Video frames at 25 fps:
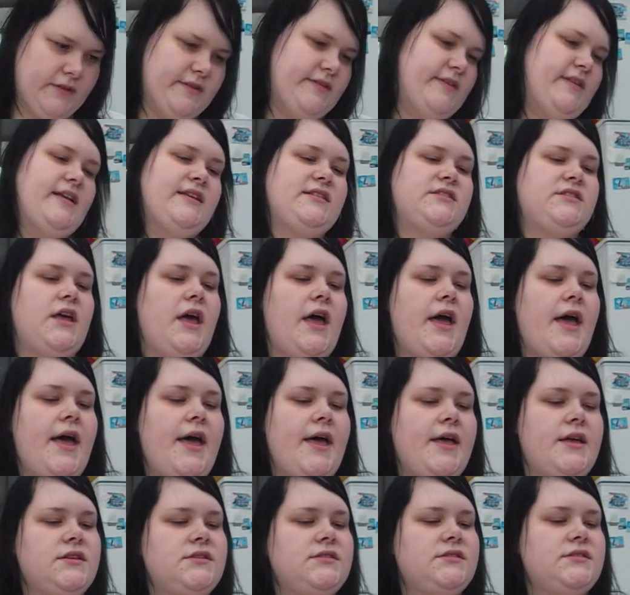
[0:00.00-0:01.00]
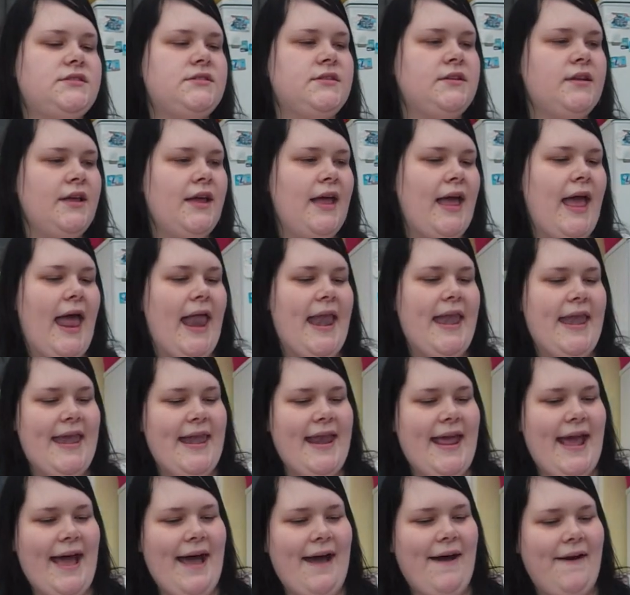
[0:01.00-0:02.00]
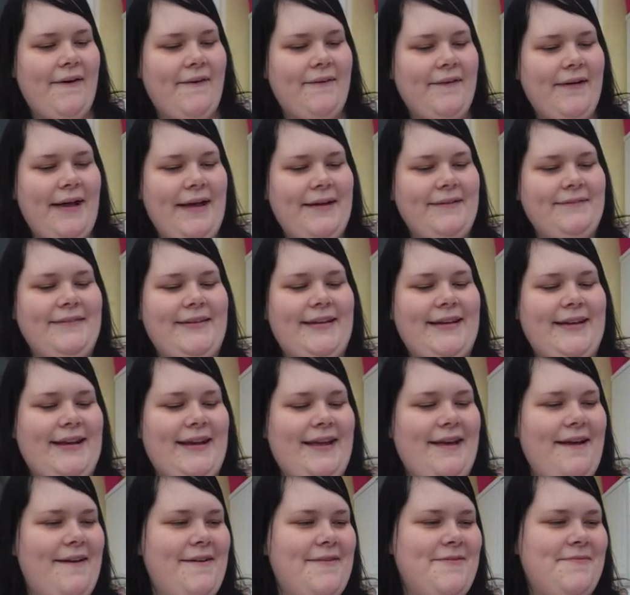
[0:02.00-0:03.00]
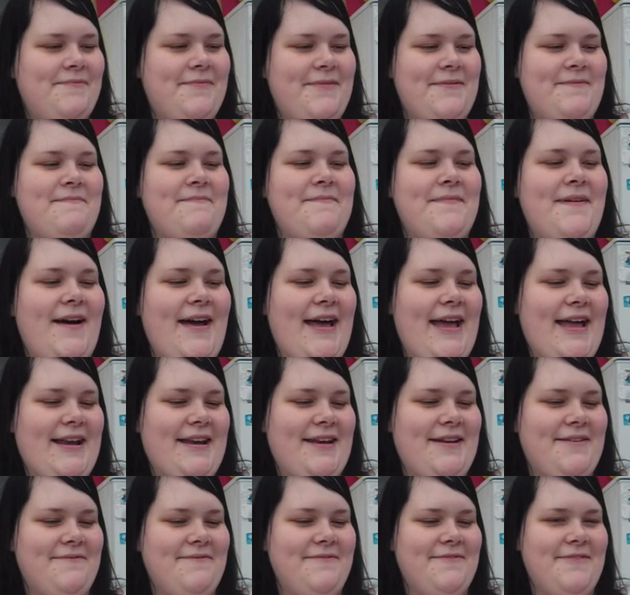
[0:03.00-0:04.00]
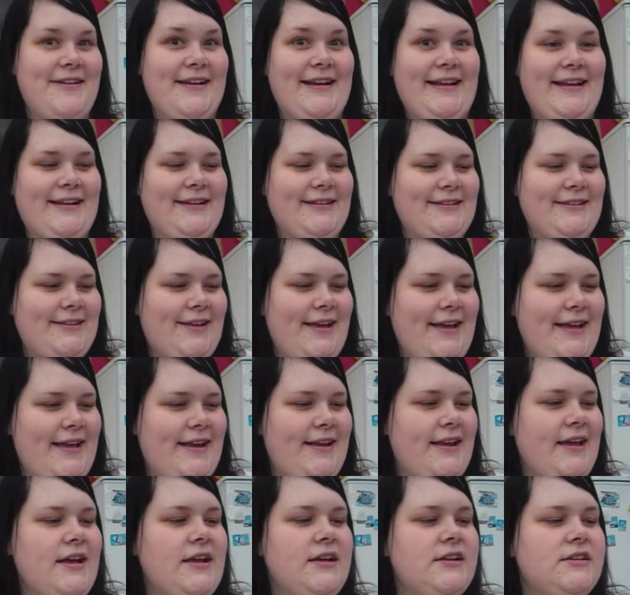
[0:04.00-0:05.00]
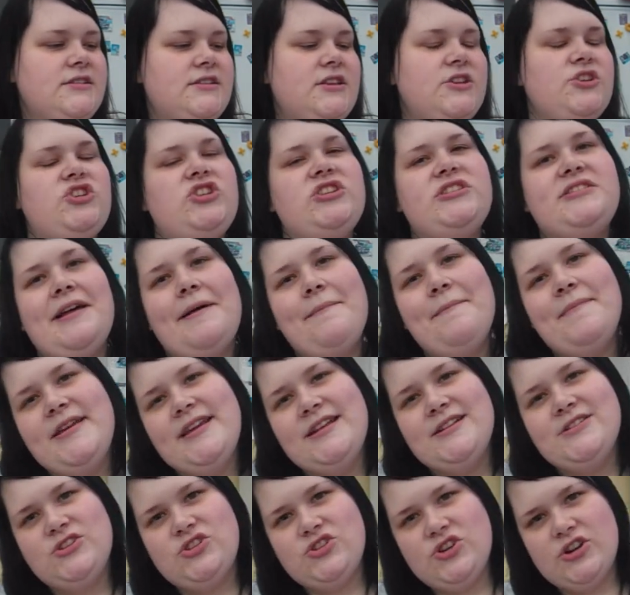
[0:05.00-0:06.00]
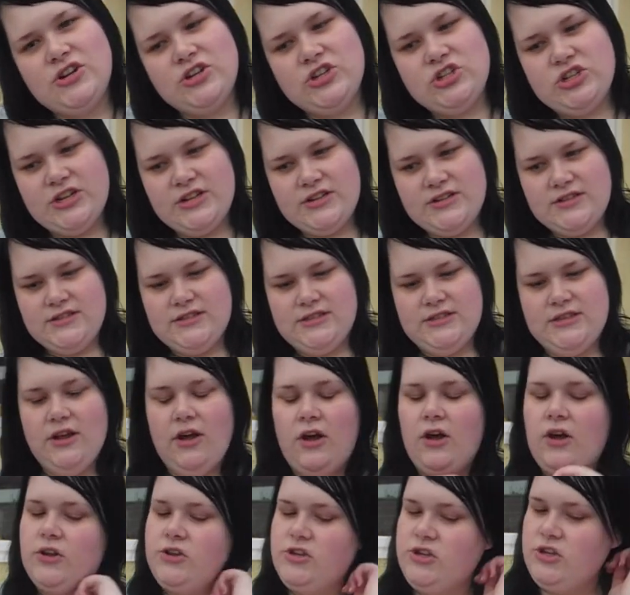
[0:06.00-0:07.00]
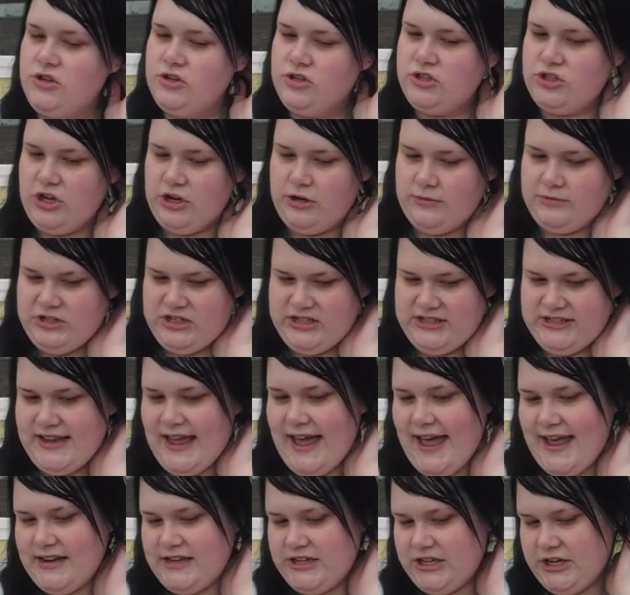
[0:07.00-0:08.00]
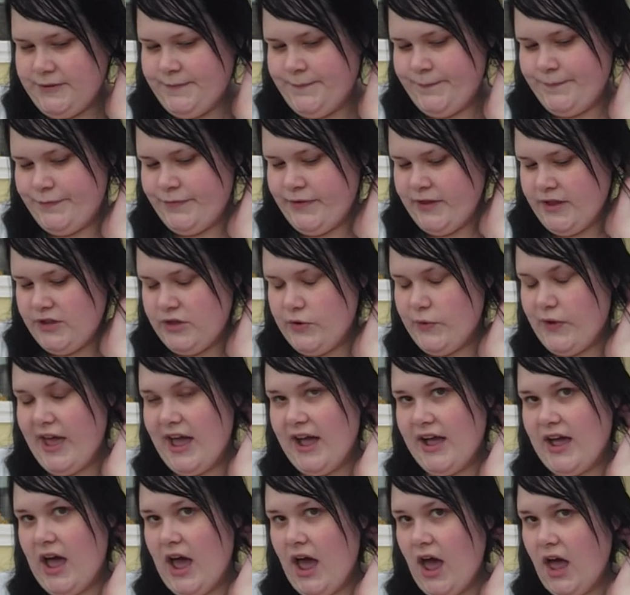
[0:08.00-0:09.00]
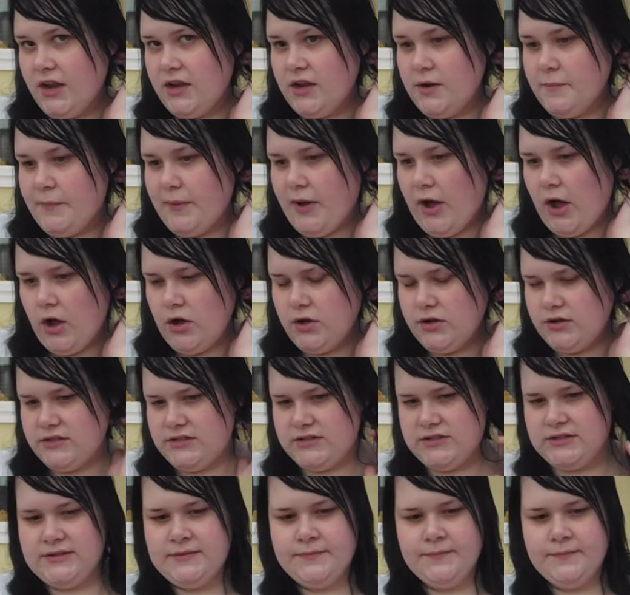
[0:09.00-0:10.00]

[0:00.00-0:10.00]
So that's hers. Now I'm going to open mine, and I'm really excited. So she sent me instructions on YouTube. She said, you'll get a card and a box.